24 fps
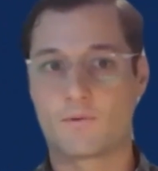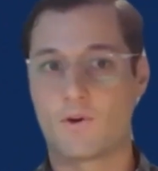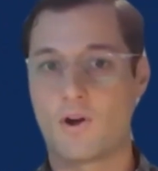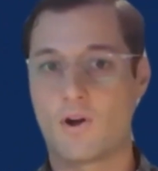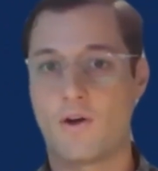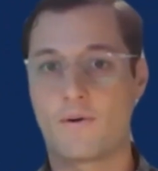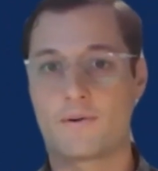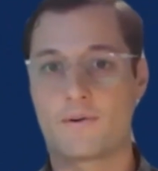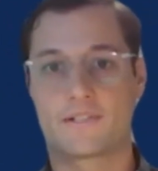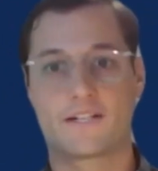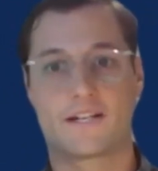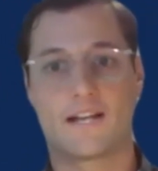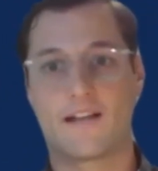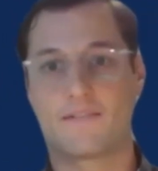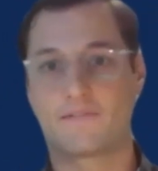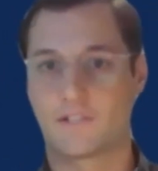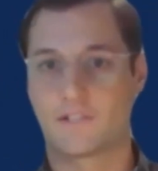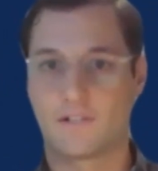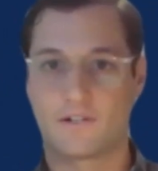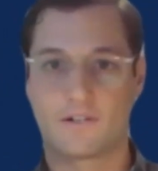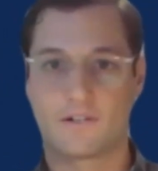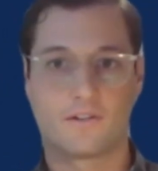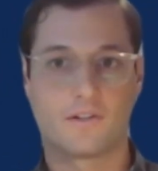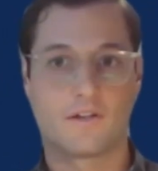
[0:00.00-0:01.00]
We're always going to have to
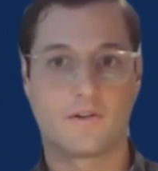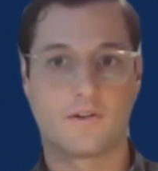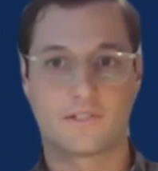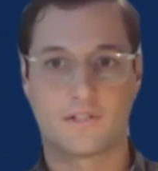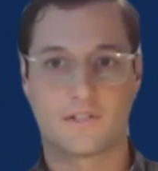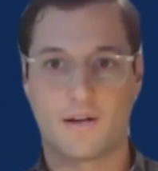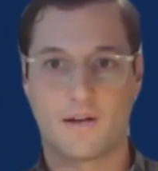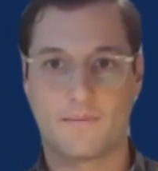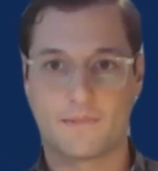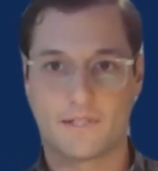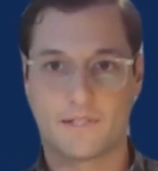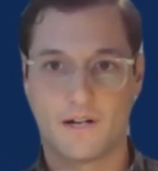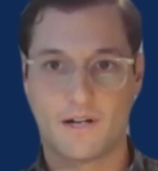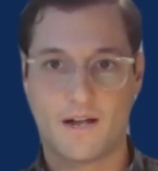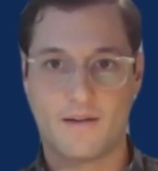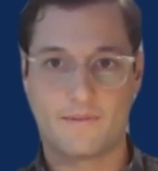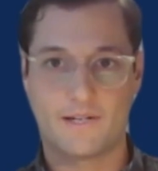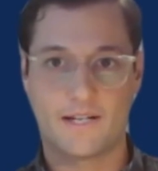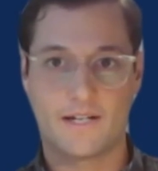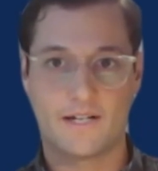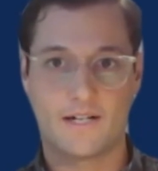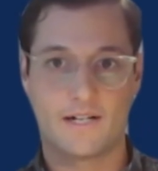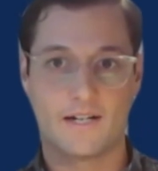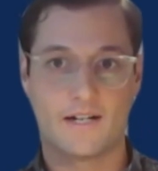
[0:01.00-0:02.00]
go to the lowest common
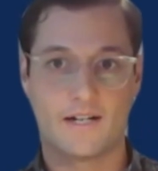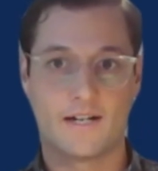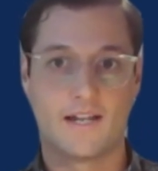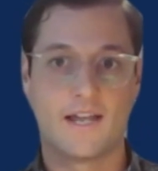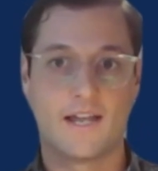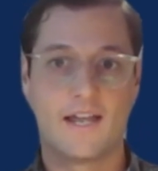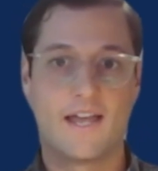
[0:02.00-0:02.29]
denominator.